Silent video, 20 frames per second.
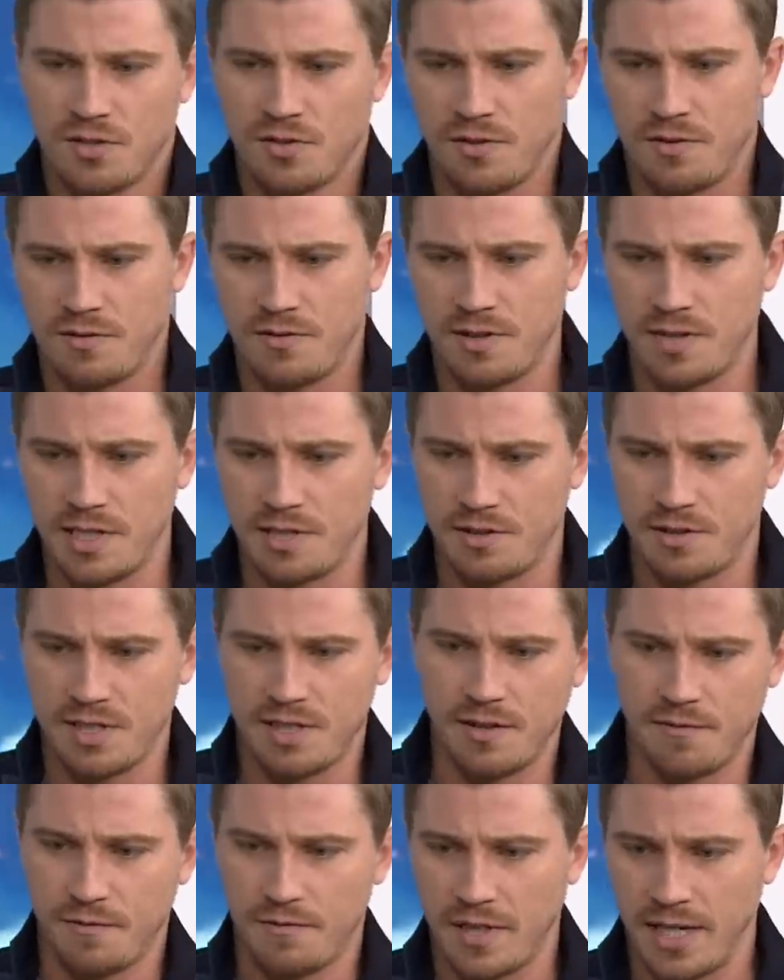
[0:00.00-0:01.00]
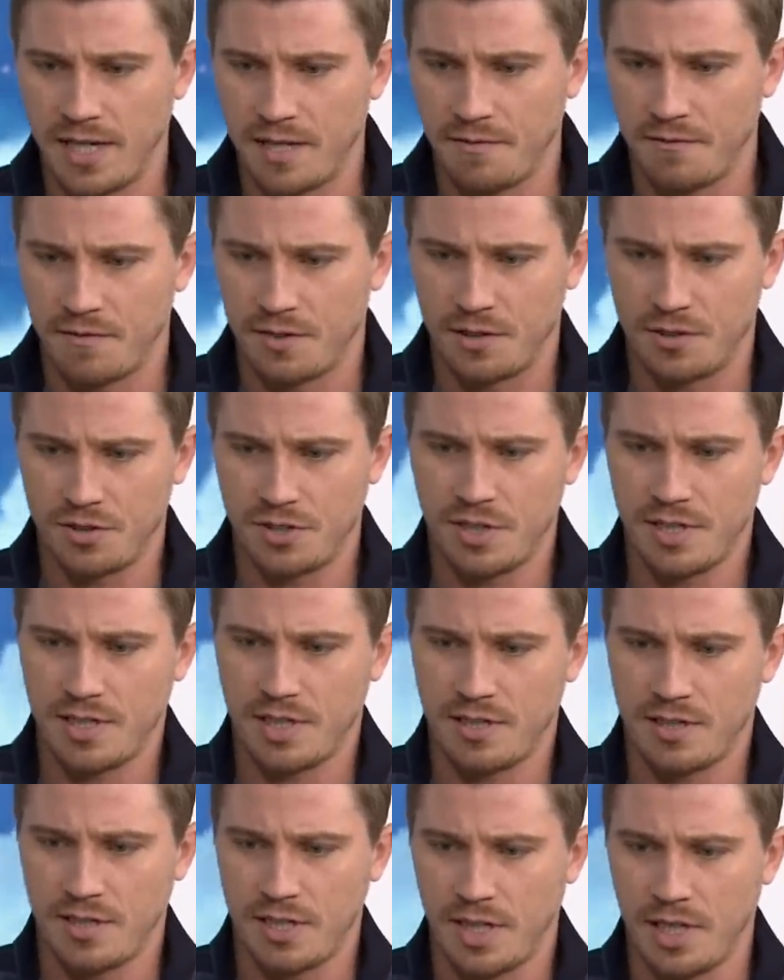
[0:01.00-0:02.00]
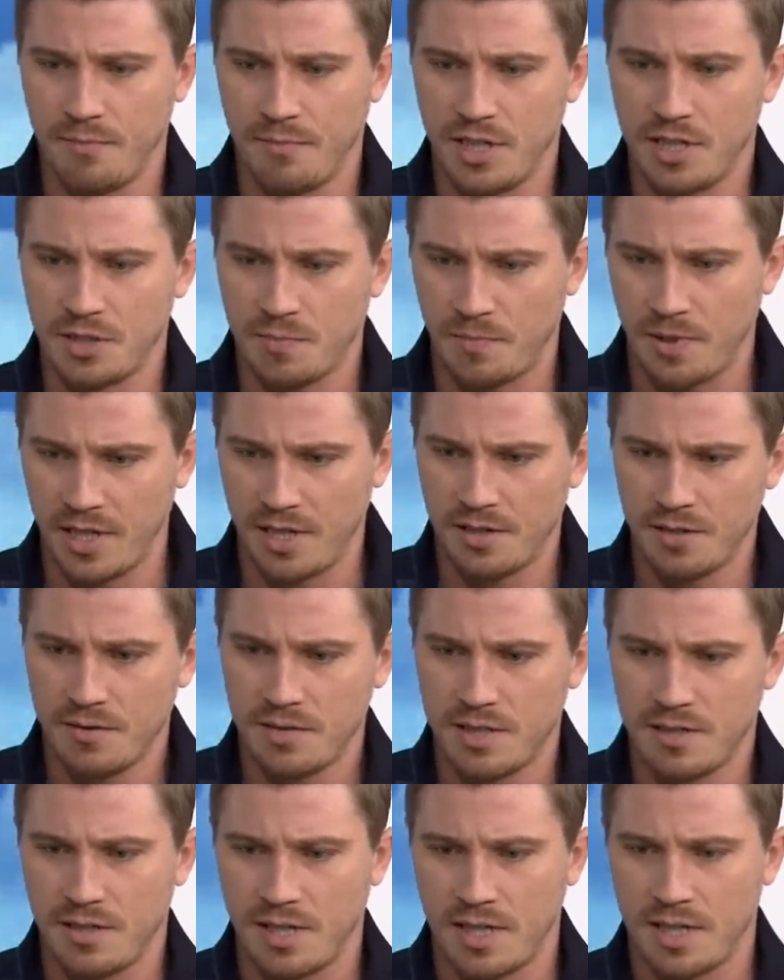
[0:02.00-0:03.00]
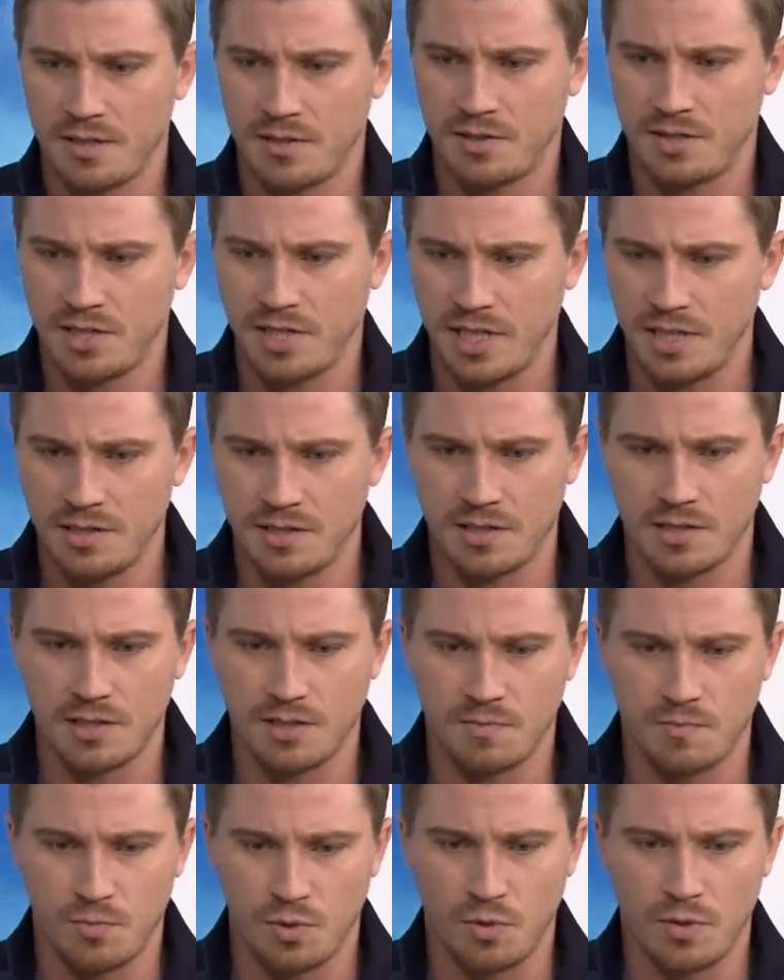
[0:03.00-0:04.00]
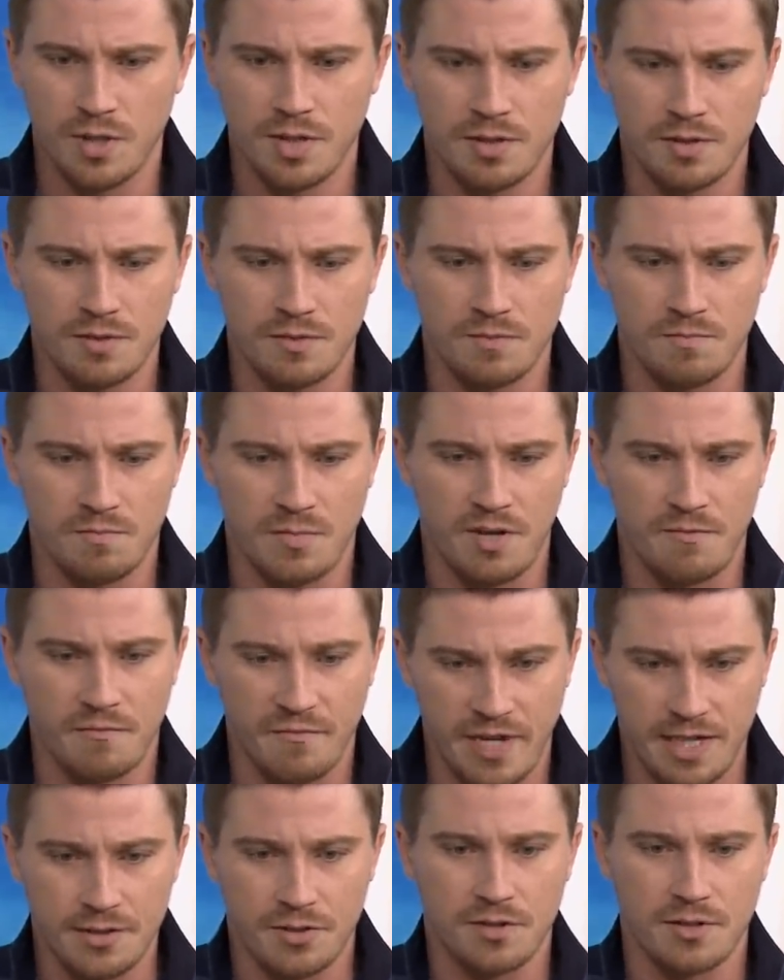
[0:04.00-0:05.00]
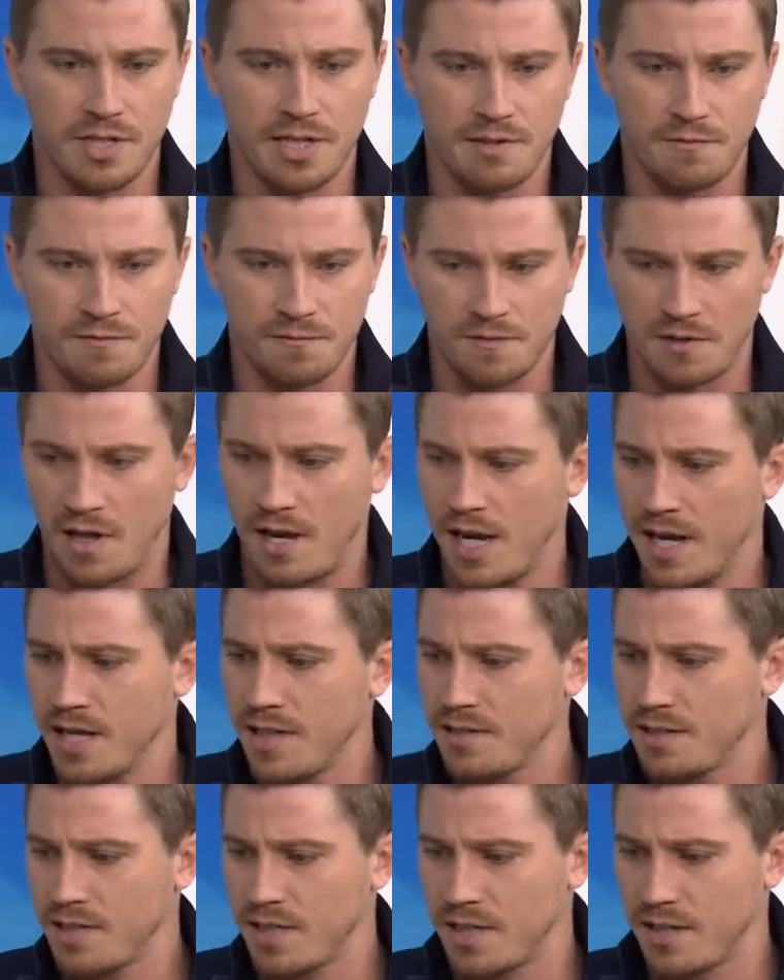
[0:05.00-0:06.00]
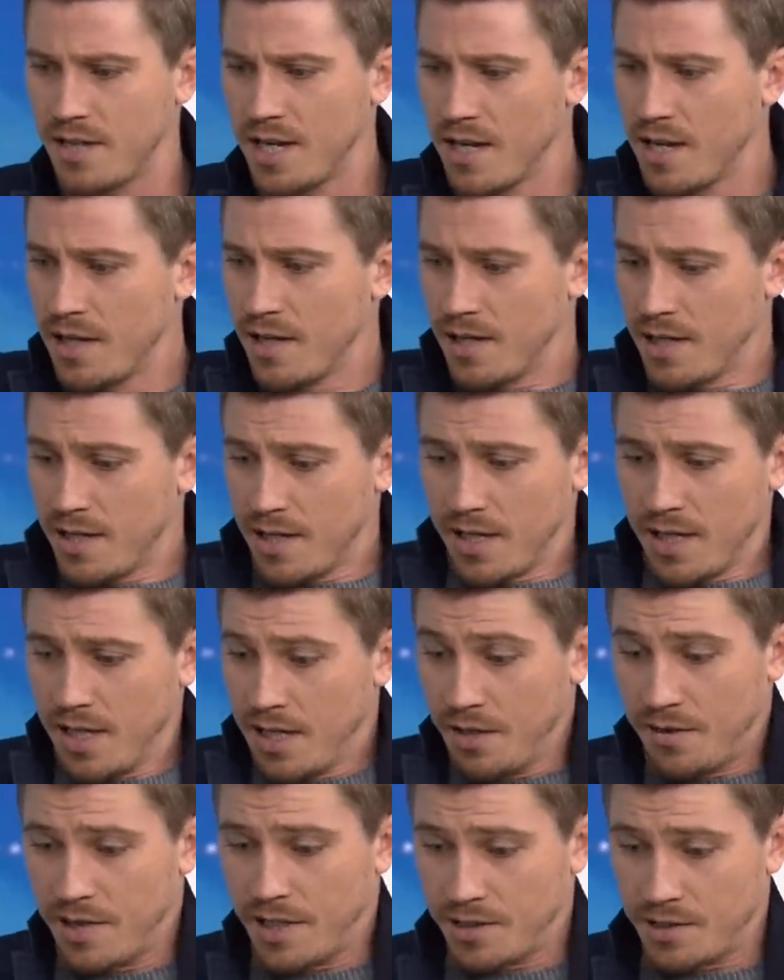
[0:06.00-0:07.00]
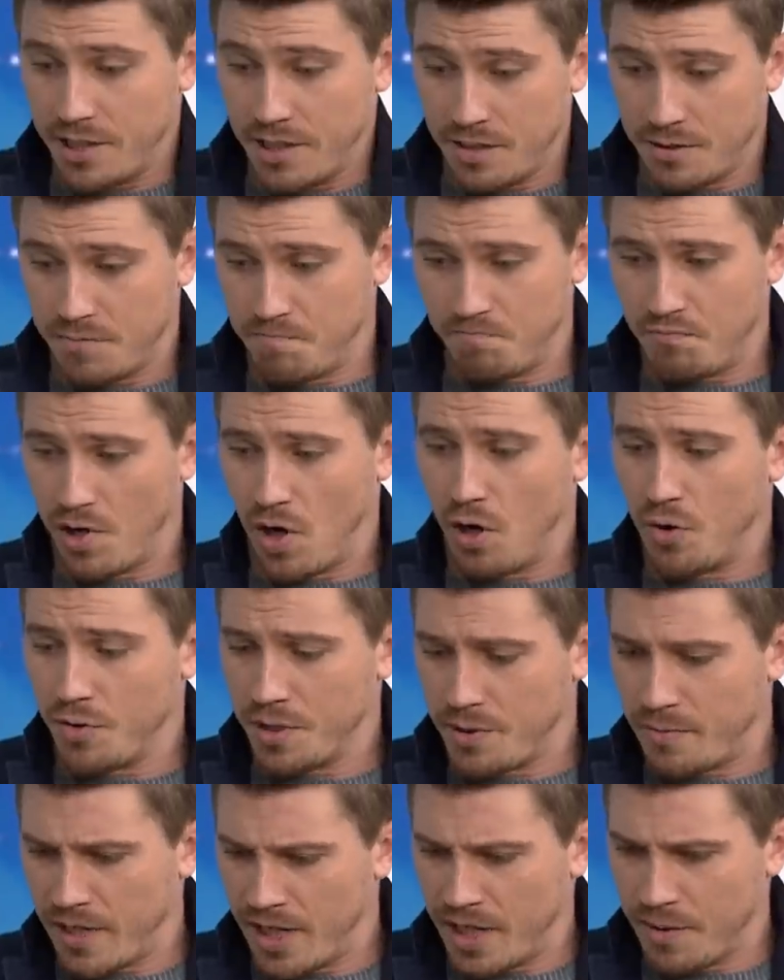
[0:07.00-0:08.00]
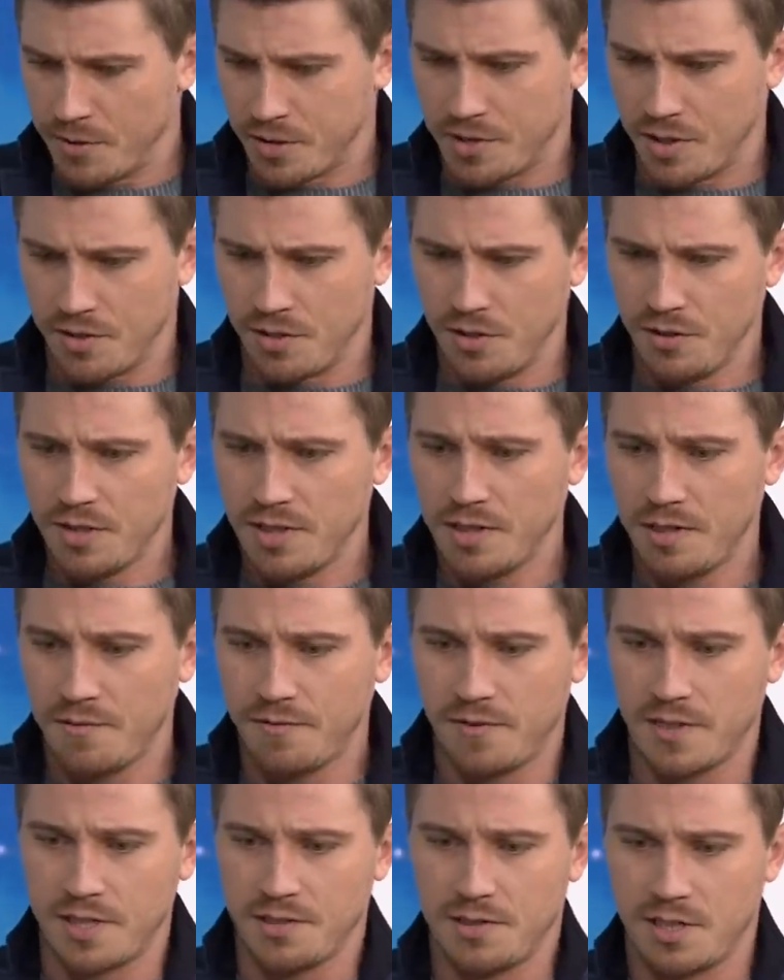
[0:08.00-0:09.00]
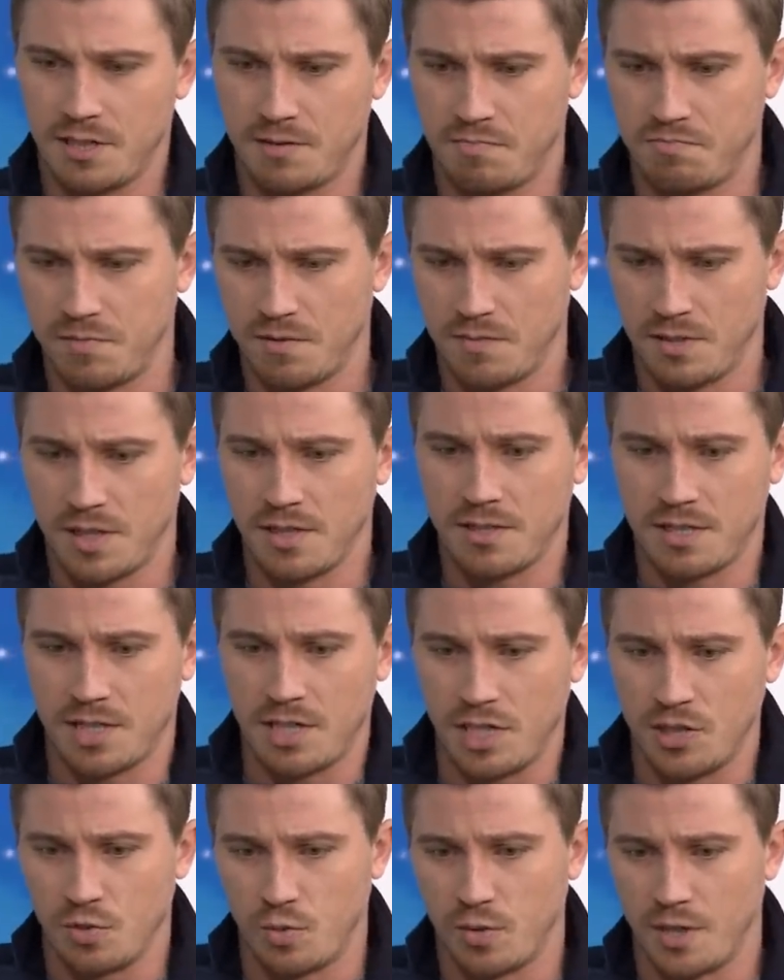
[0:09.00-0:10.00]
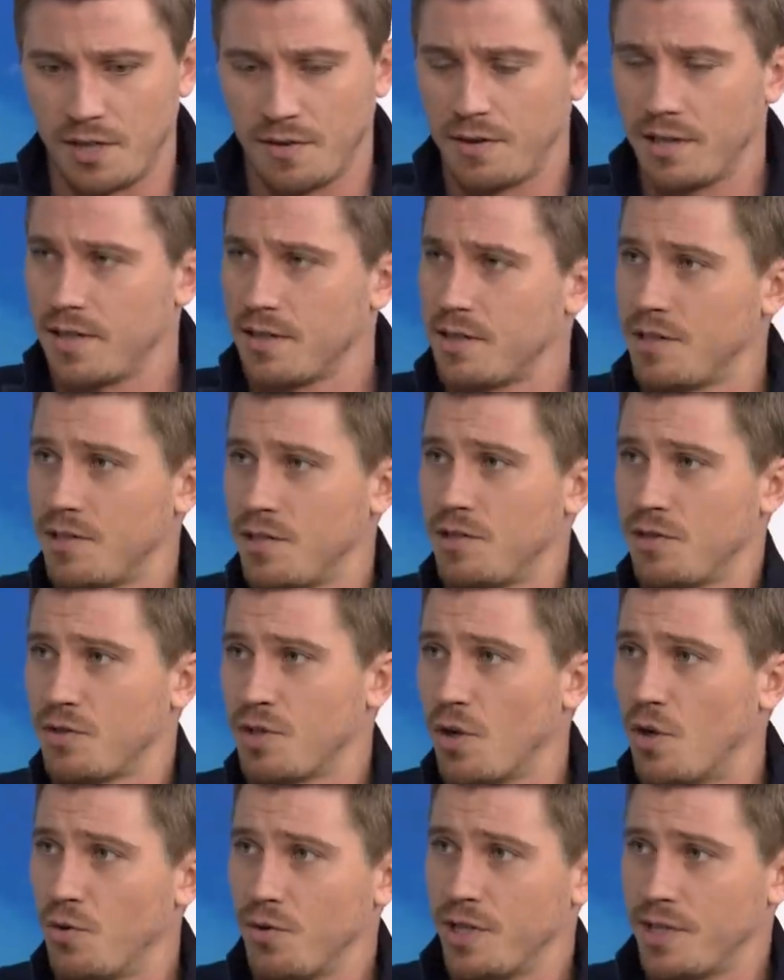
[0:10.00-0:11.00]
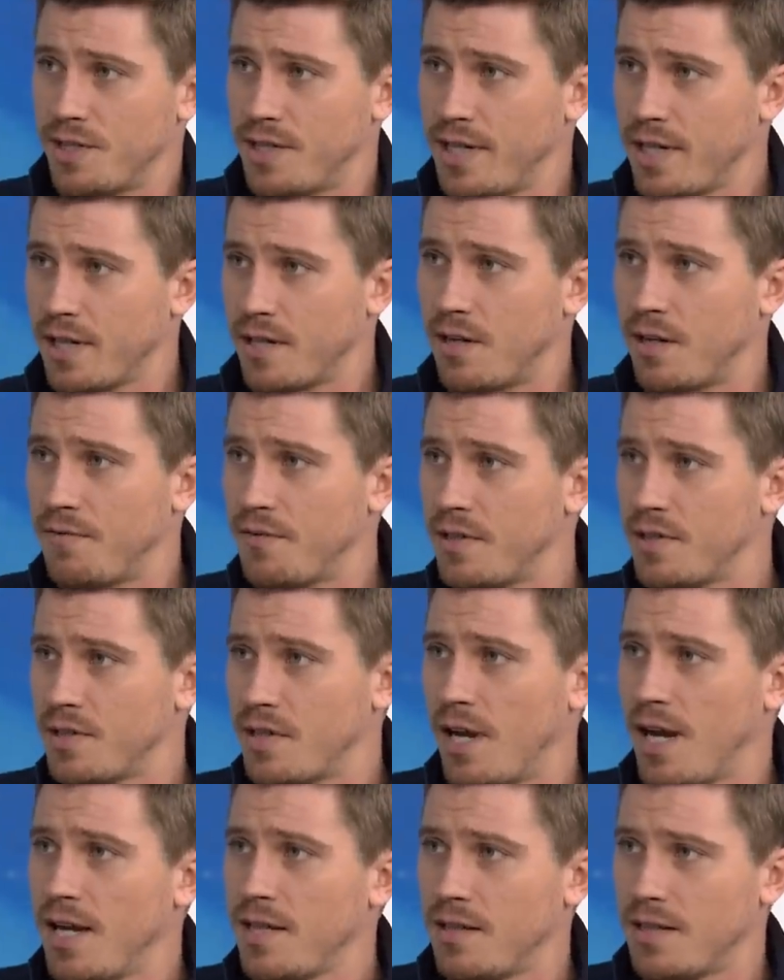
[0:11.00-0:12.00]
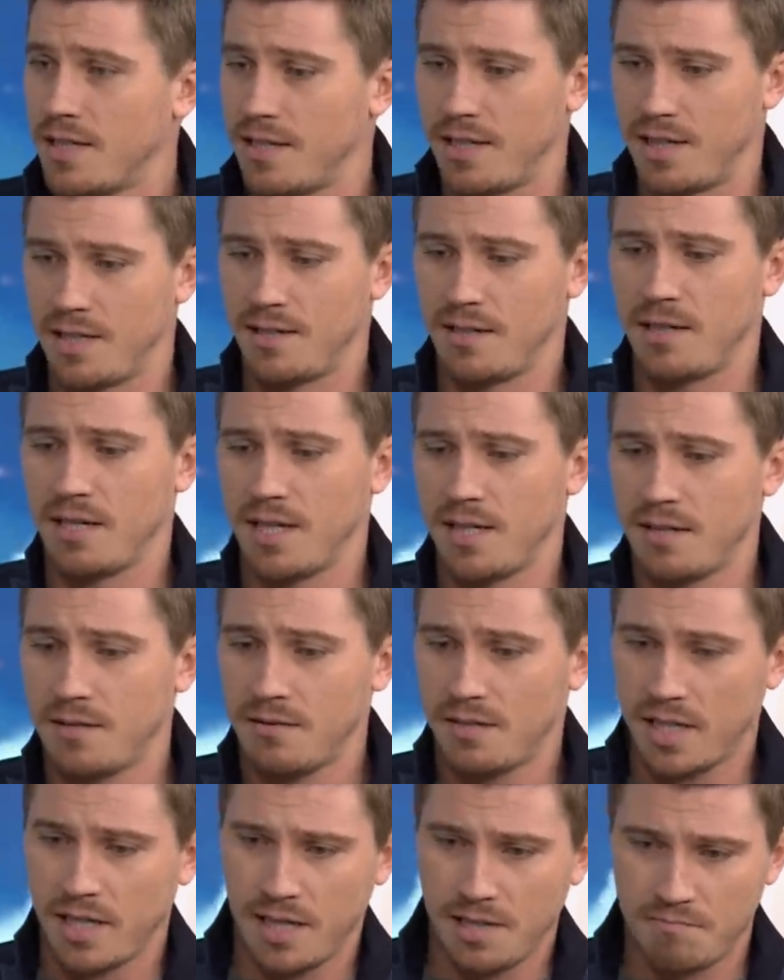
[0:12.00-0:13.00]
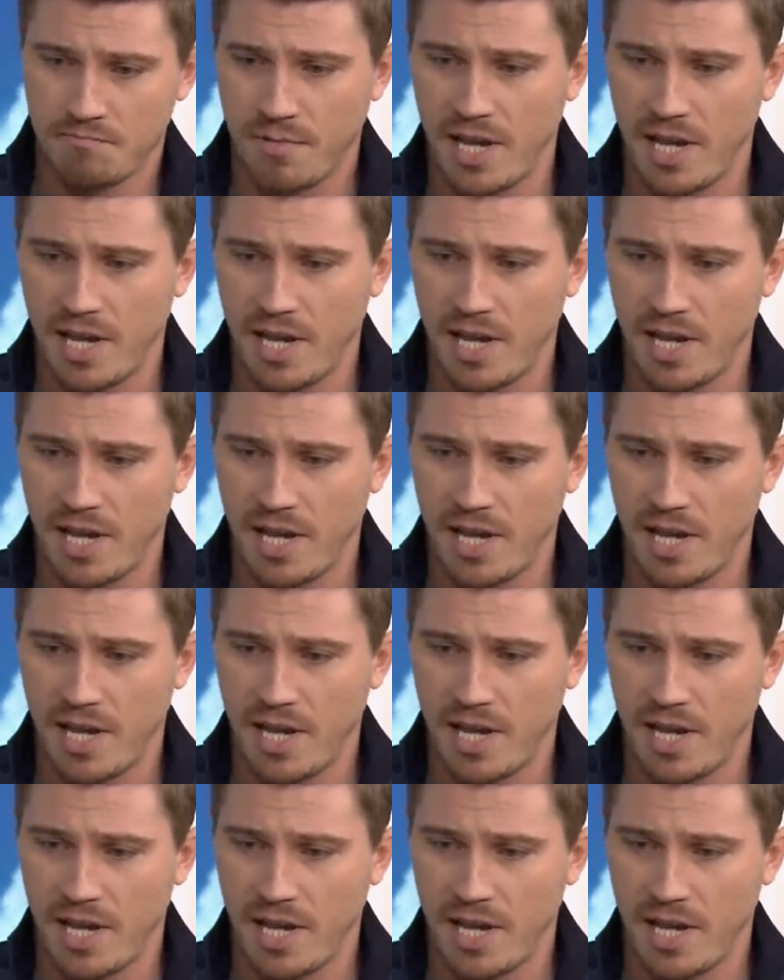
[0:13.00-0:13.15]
sort of this deflated version, and he meets Peter and, and sees this boy who eventually flies and he thinks he's always been able to do it, and he finds his, he sees what he thinks is his golden ticket off this island, and, and they